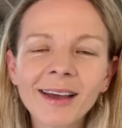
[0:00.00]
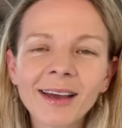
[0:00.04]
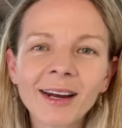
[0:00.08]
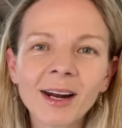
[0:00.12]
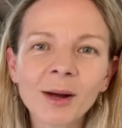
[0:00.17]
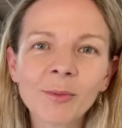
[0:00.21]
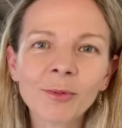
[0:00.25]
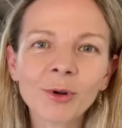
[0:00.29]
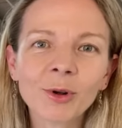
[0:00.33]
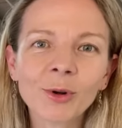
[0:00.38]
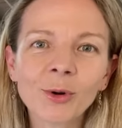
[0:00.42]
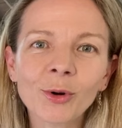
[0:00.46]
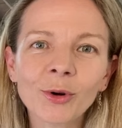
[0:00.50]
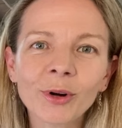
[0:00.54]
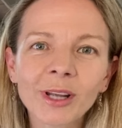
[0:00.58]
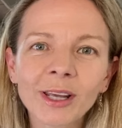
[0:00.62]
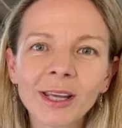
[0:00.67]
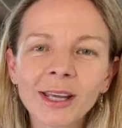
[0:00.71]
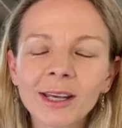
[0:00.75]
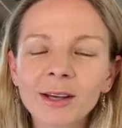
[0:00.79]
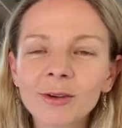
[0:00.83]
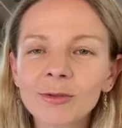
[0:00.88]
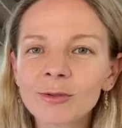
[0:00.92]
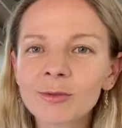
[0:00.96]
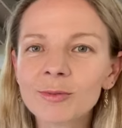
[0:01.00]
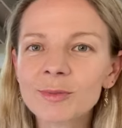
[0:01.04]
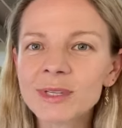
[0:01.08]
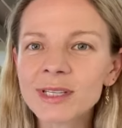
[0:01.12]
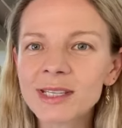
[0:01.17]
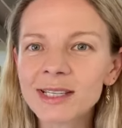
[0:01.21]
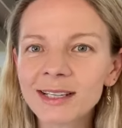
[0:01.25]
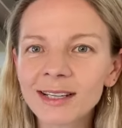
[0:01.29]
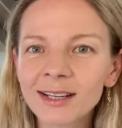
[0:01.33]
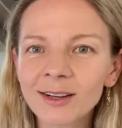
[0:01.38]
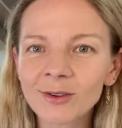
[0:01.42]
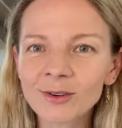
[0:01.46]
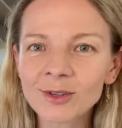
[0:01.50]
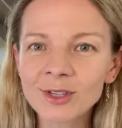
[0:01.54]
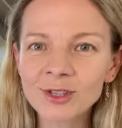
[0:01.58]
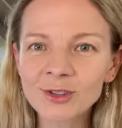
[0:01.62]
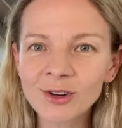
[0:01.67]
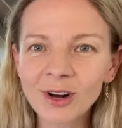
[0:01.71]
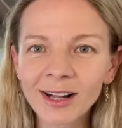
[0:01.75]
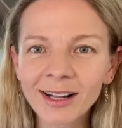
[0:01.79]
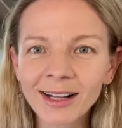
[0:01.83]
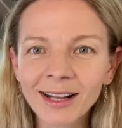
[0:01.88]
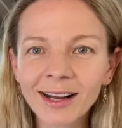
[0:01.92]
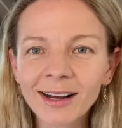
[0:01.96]
and I'm recording here from Sydney,
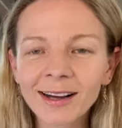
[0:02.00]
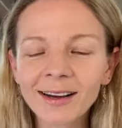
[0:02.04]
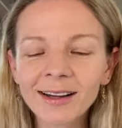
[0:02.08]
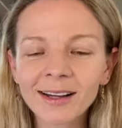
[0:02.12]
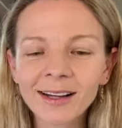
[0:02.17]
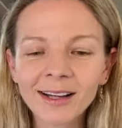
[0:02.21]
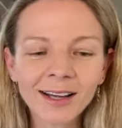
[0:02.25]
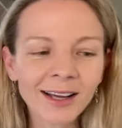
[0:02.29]
Australia.